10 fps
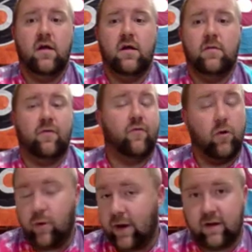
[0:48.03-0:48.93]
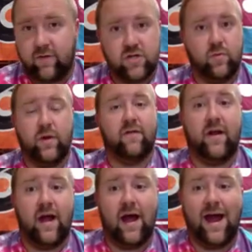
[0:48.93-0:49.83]
before we do any division, we got to
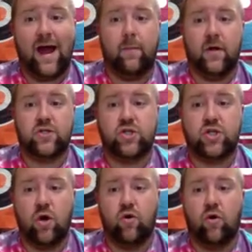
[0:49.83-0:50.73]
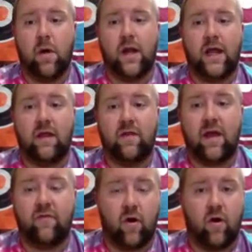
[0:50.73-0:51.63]
find out how much total money
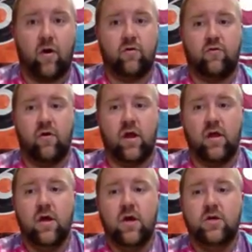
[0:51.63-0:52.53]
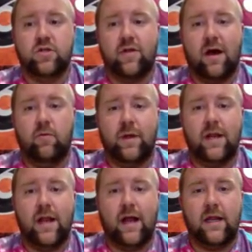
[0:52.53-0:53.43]
they've earned, right? So that would be
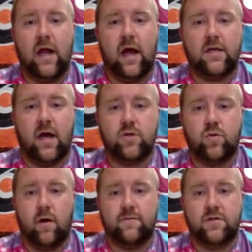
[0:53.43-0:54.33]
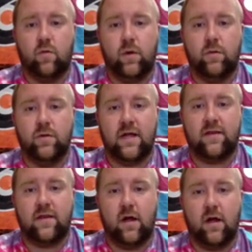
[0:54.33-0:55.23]
99 times 12. So we
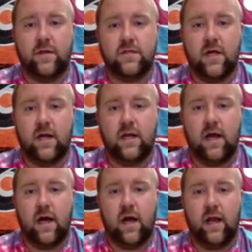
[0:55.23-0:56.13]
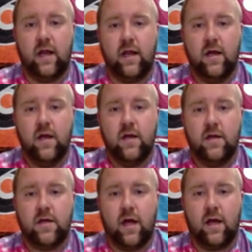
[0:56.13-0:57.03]
would set that up as 99
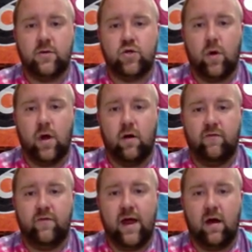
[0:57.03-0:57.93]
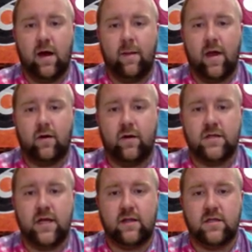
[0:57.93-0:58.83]
times 12. Now, I'm not going
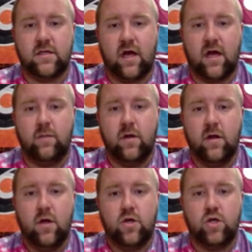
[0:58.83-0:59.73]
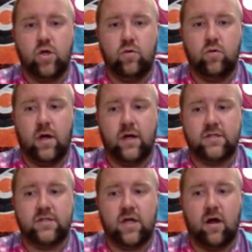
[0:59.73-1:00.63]
to take the time to
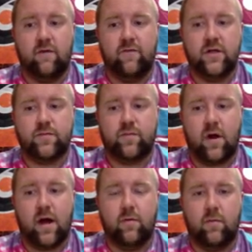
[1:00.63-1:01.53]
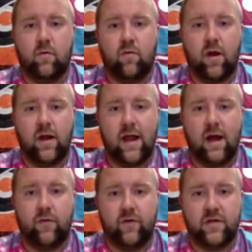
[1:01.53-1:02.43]
solve this problem right now with all the
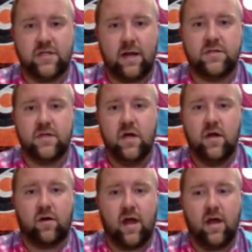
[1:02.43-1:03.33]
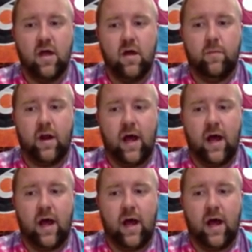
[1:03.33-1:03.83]
steps, okay? But I